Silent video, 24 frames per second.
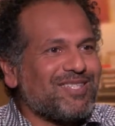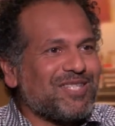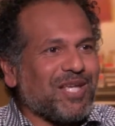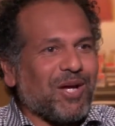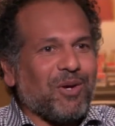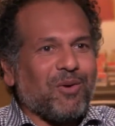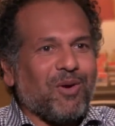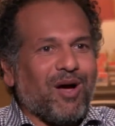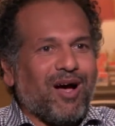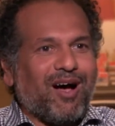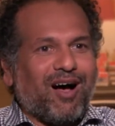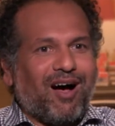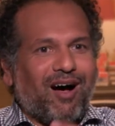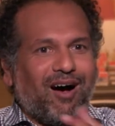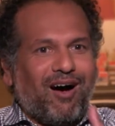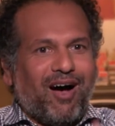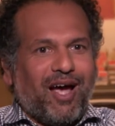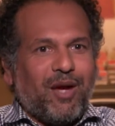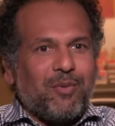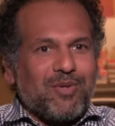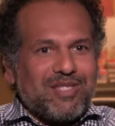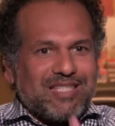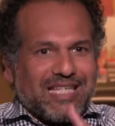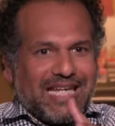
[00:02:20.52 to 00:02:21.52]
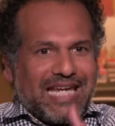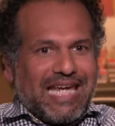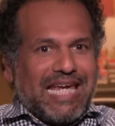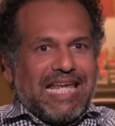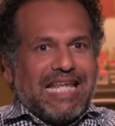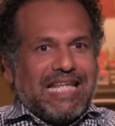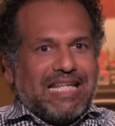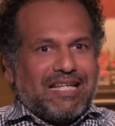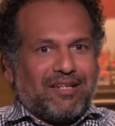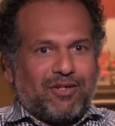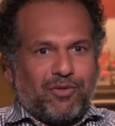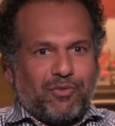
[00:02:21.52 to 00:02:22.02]
so I was
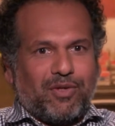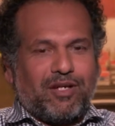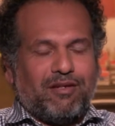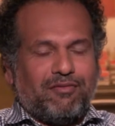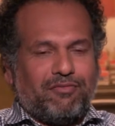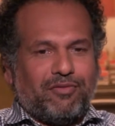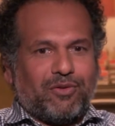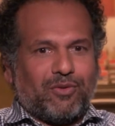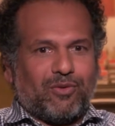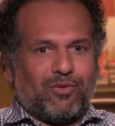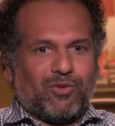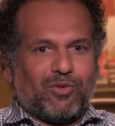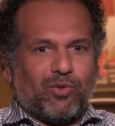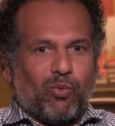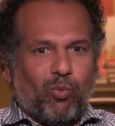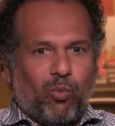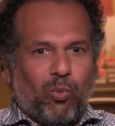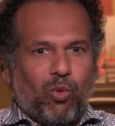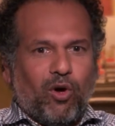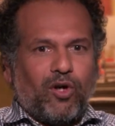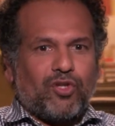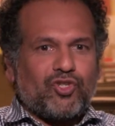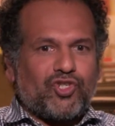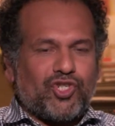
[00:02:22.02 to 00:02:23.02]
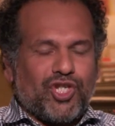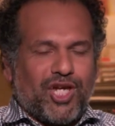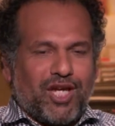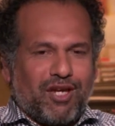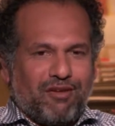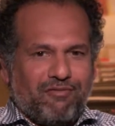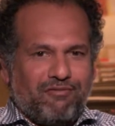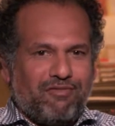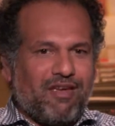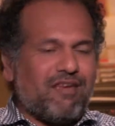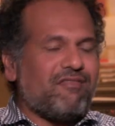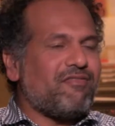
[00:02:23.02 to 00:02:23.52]
in Greenfields
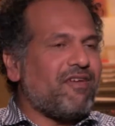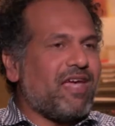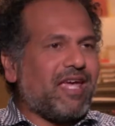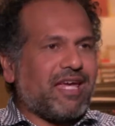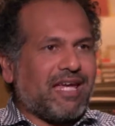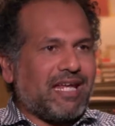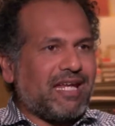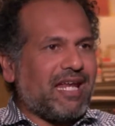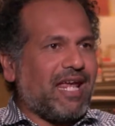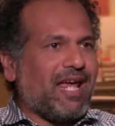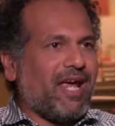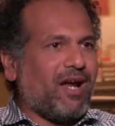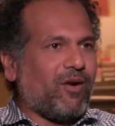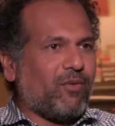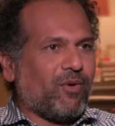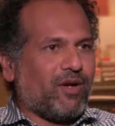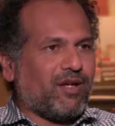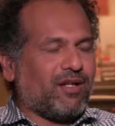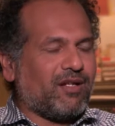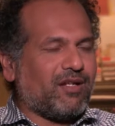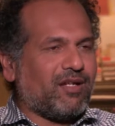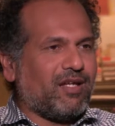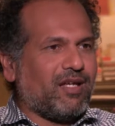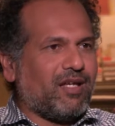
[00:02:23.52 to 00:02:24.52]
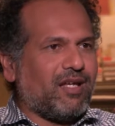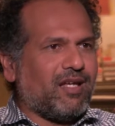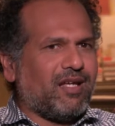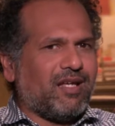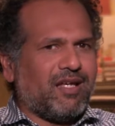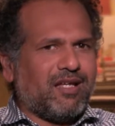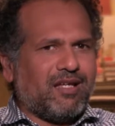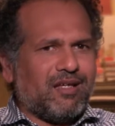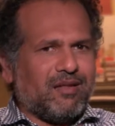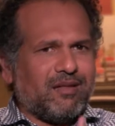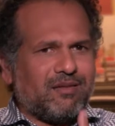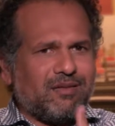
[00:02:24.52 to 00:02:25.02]
watching Viveik and Aaron
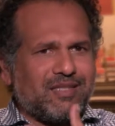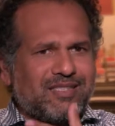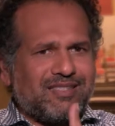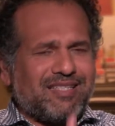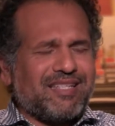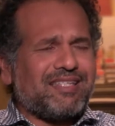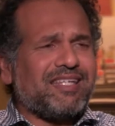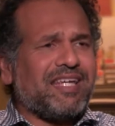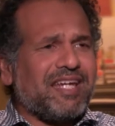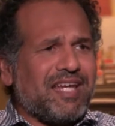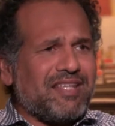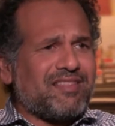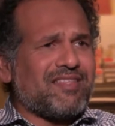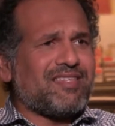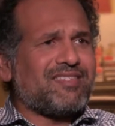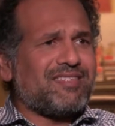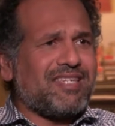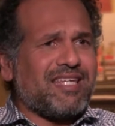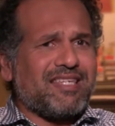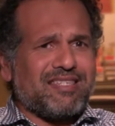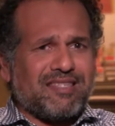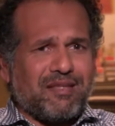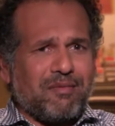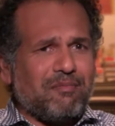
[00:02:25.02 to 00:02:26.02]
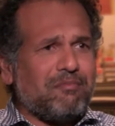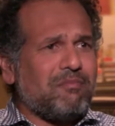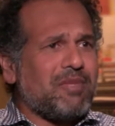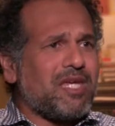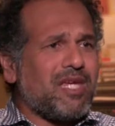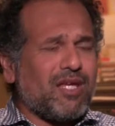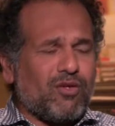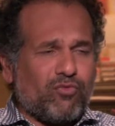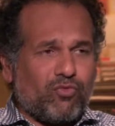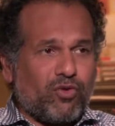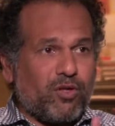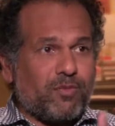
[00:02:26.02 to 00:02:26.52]
sitting in the seats that
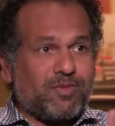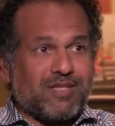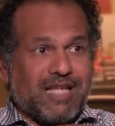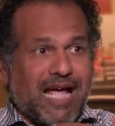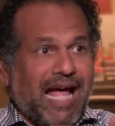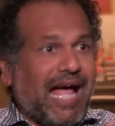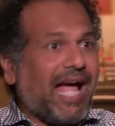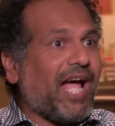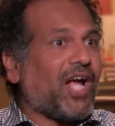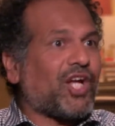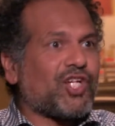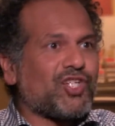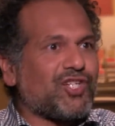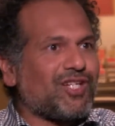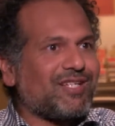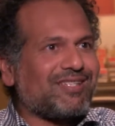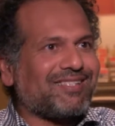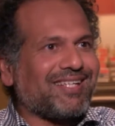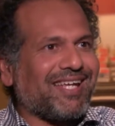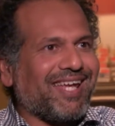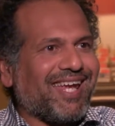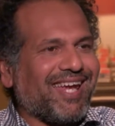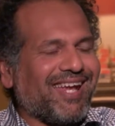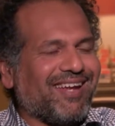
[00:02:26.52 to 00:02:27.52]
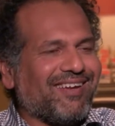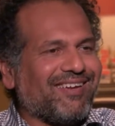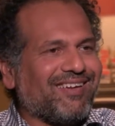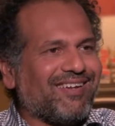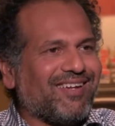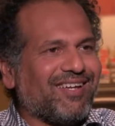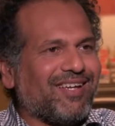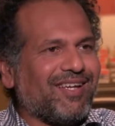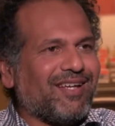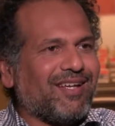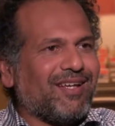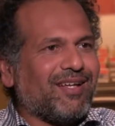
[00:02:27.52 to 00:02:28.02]
me and Roops actually sit in,
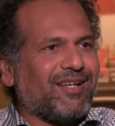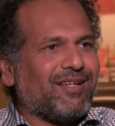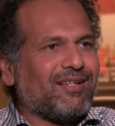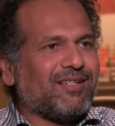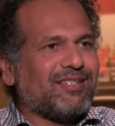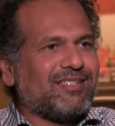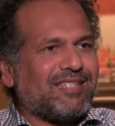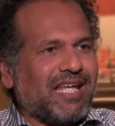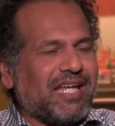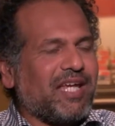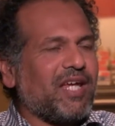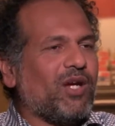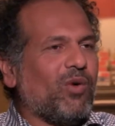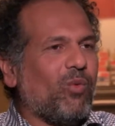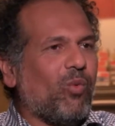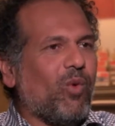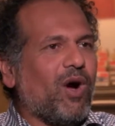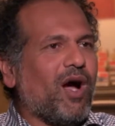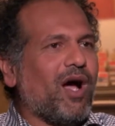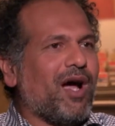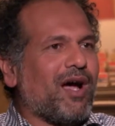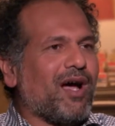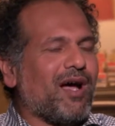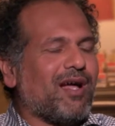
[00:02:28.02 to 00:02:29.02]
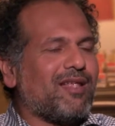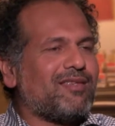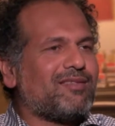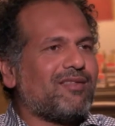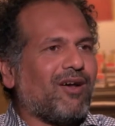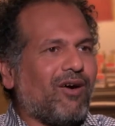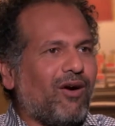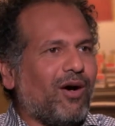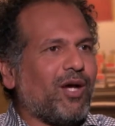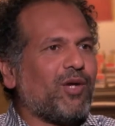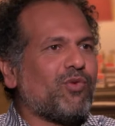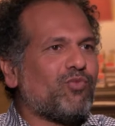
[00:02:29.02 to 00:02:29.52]
saying words
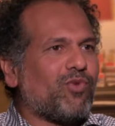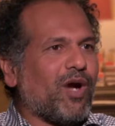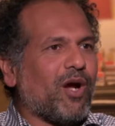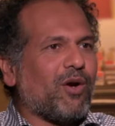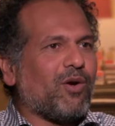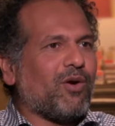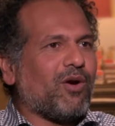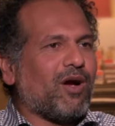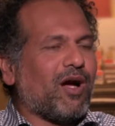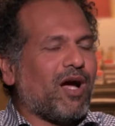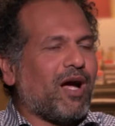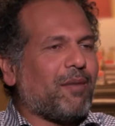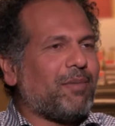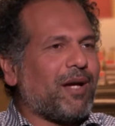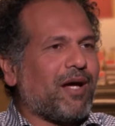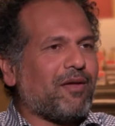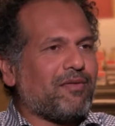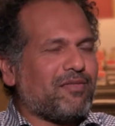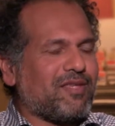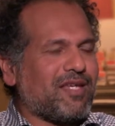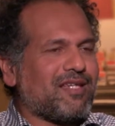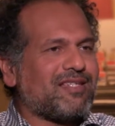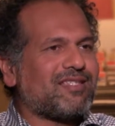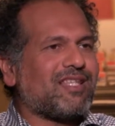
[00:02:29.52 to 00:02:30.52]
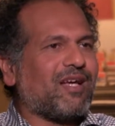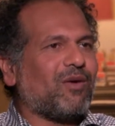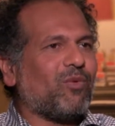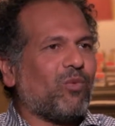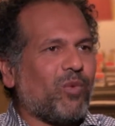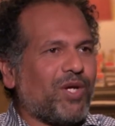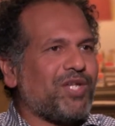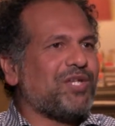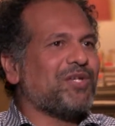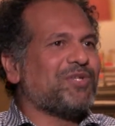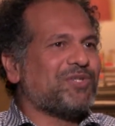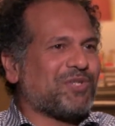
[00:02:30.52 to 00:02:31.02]
that I wrote about things that
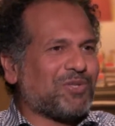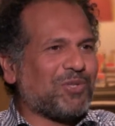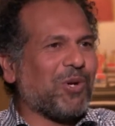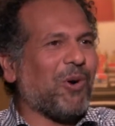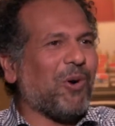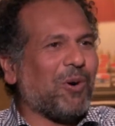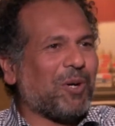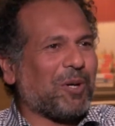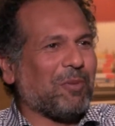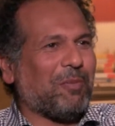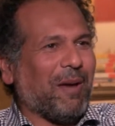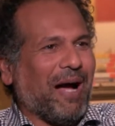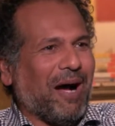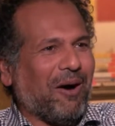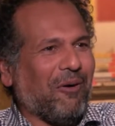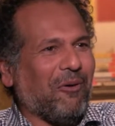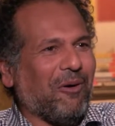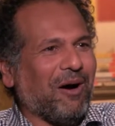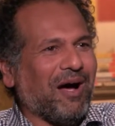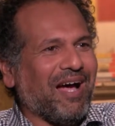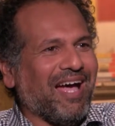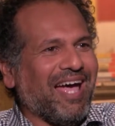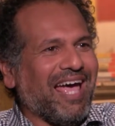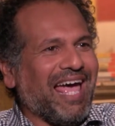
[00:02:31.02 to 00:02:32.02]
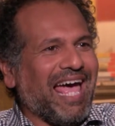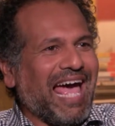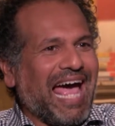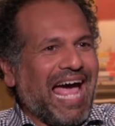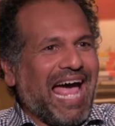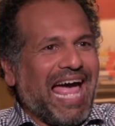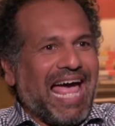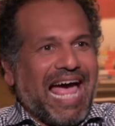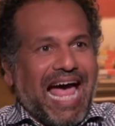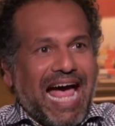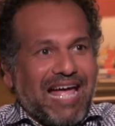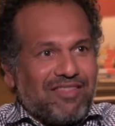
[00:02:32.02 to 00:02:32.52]
we used to talk about oh
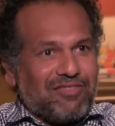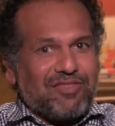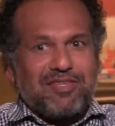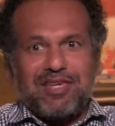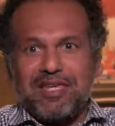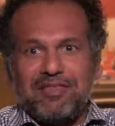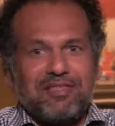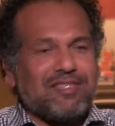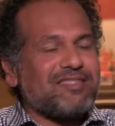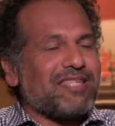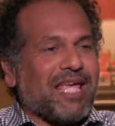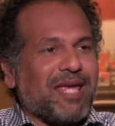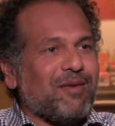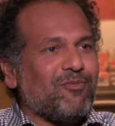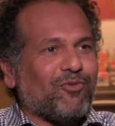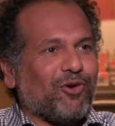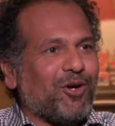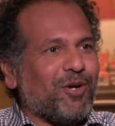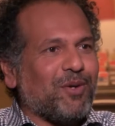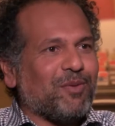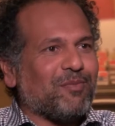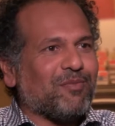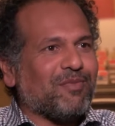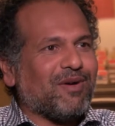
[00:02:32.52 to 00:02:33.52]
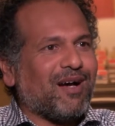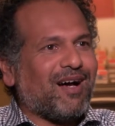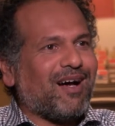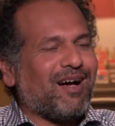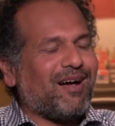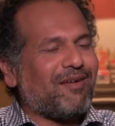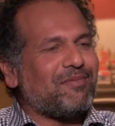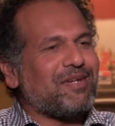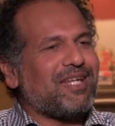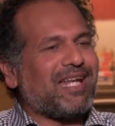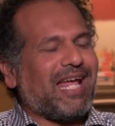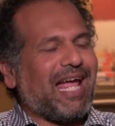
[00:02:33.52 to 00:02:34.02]
the, in the same room.
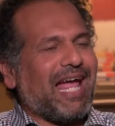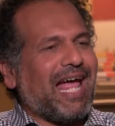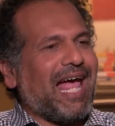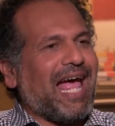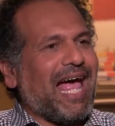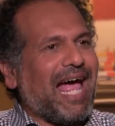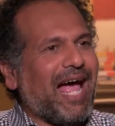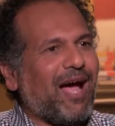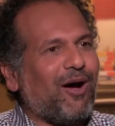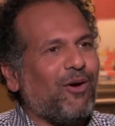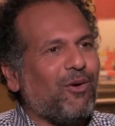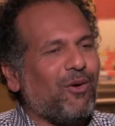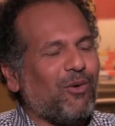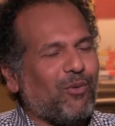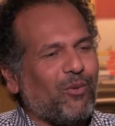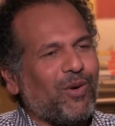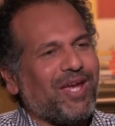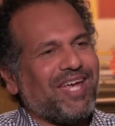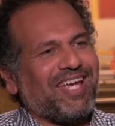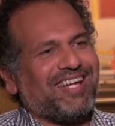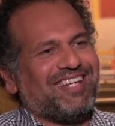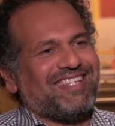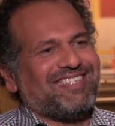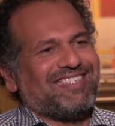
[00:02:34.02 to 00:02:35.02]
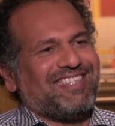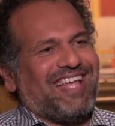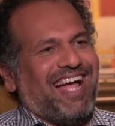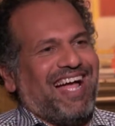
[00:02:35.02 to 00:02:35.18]
I mean, how weird is